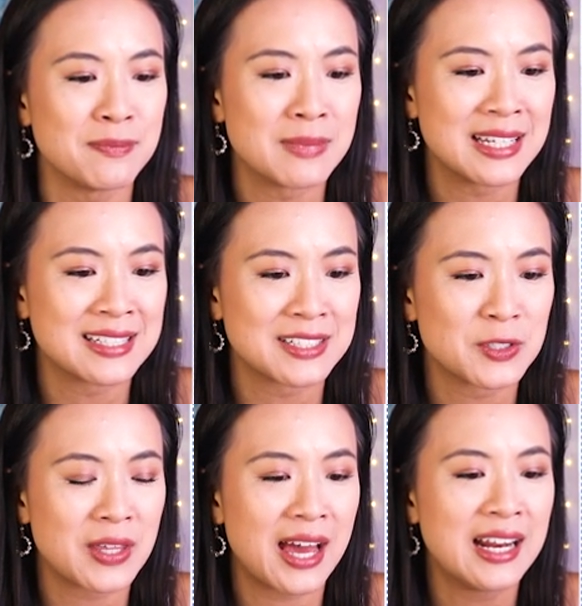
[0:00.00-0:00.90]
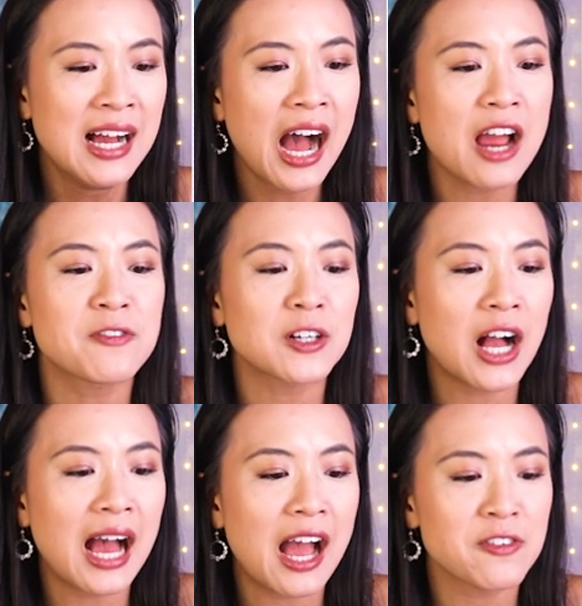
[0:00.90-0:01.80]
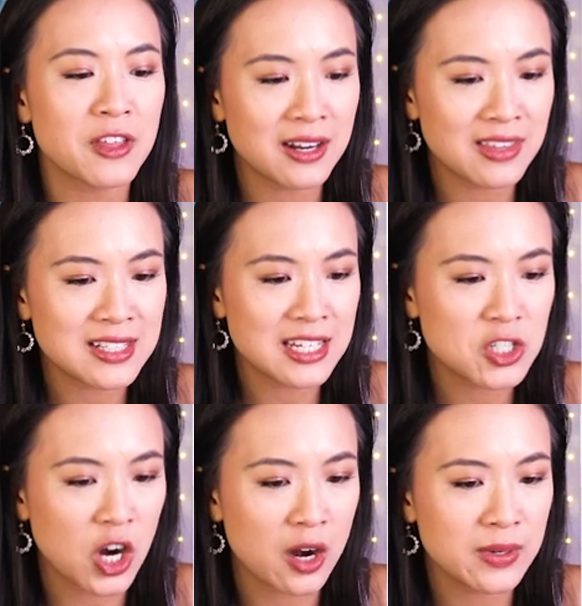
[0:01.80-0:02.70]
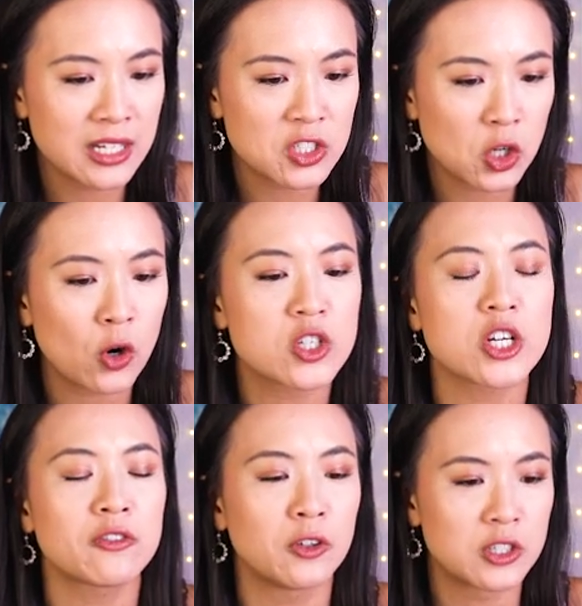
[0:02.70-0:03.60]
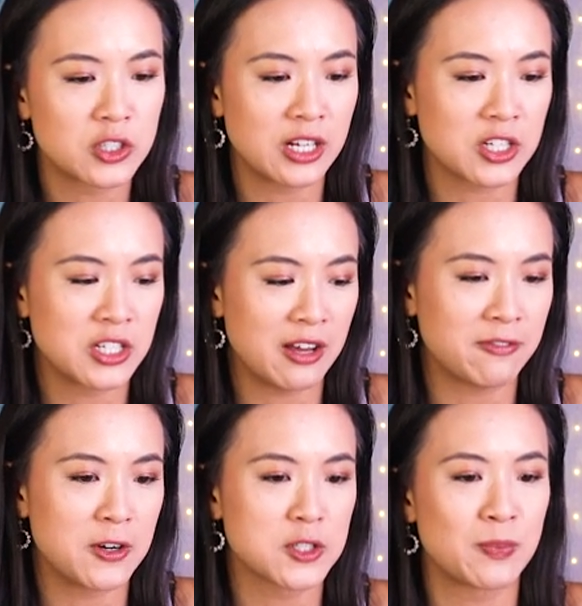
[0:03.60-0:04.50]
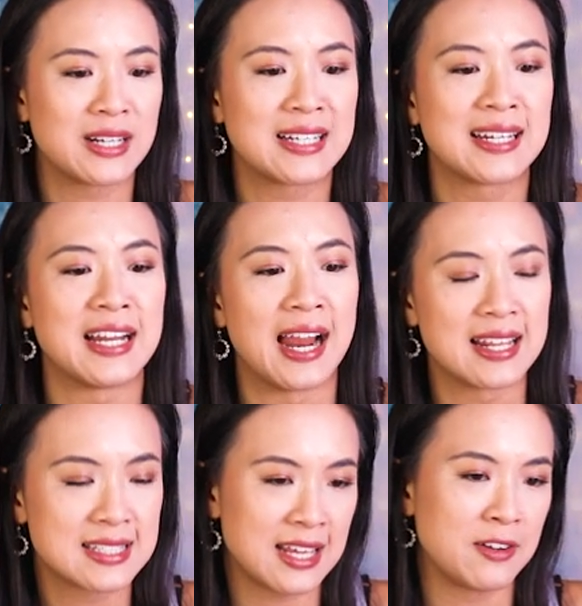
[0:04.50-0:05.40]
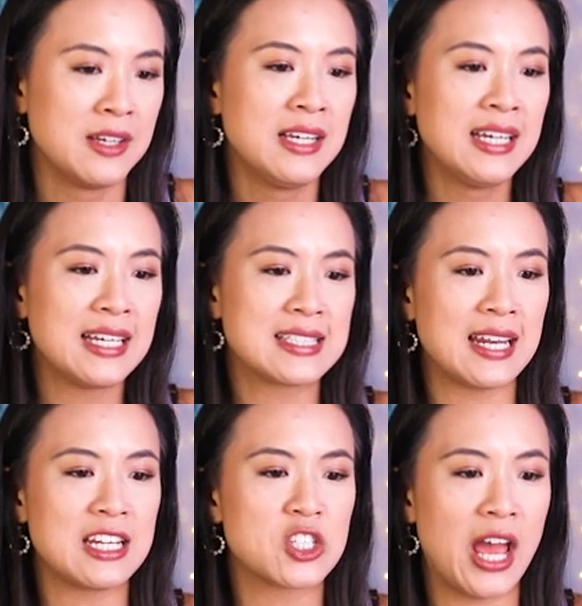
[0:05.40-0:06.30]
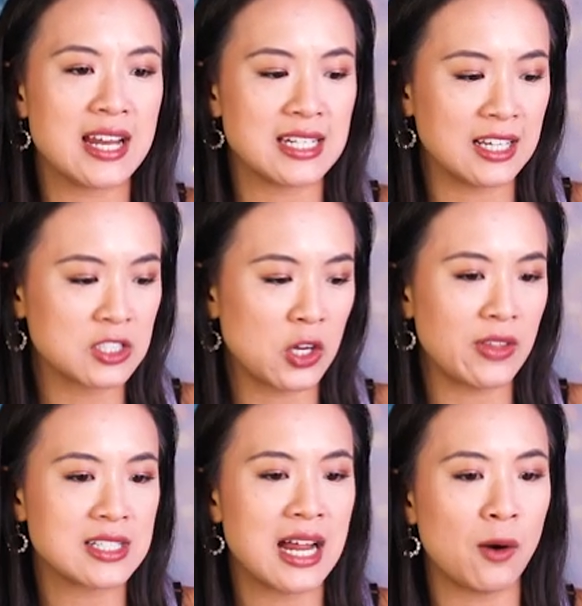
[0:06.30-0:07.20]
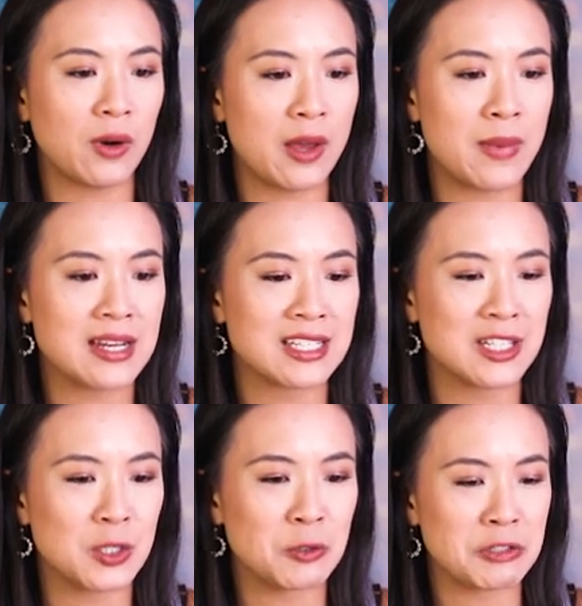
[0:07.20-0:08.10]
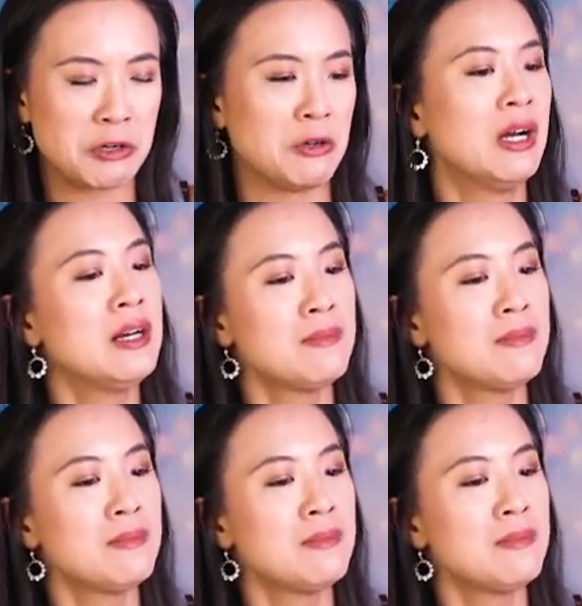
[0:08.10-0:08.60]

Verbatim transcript: didn't mean to do that. I forgot, I thought that's a charming or cheerful introduction at first, but it did not. It said, it said enchanting, so that's not what I meant to do. So